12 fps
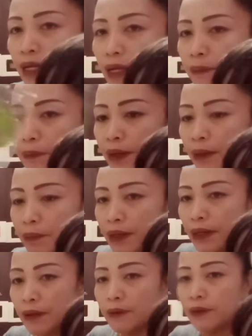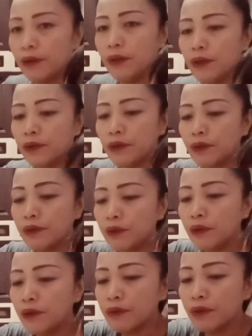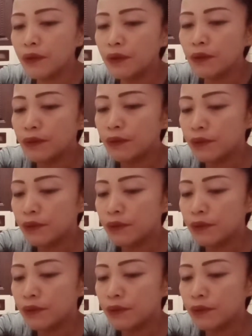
Love Mama. No, no, no.